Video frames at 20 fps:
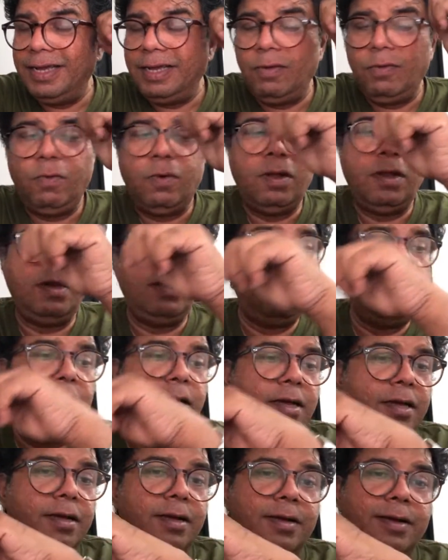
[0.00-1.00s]
Well,
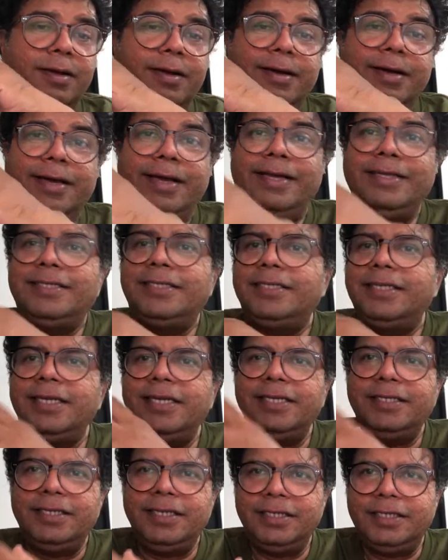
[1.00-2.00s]
it's
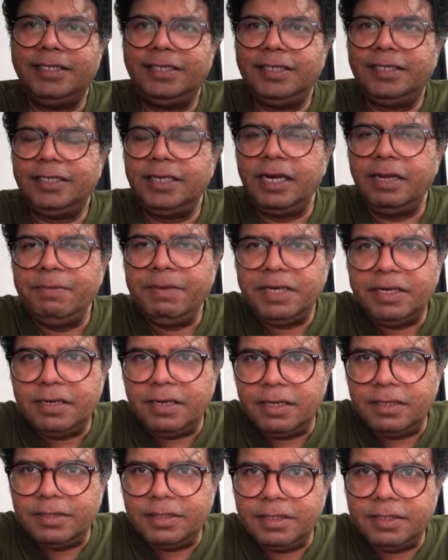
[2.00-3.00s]
easy. It's
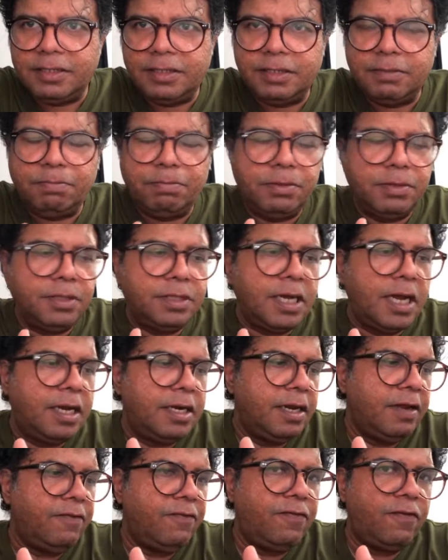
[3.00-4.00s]
limitless. It's
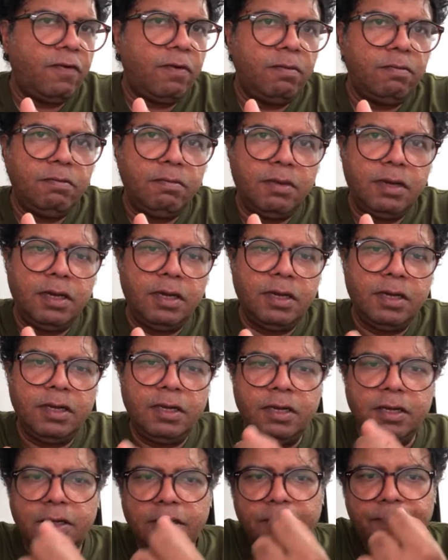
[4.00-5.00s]
starting from
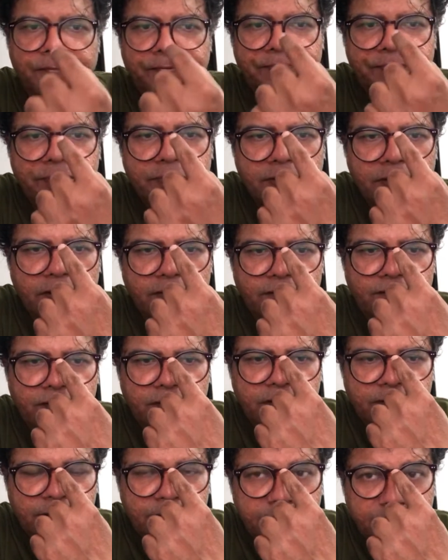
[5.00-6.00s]
a
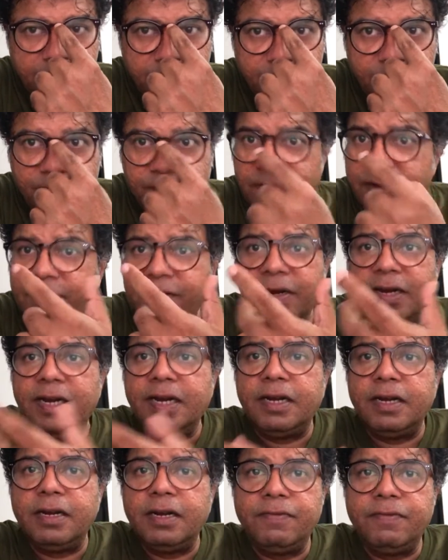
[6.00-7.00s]
very, very
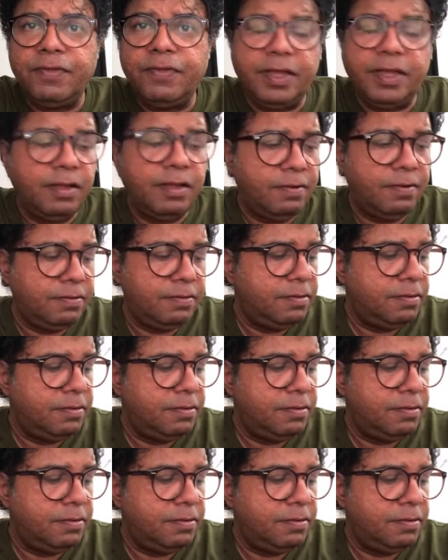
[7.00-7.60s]
little thing,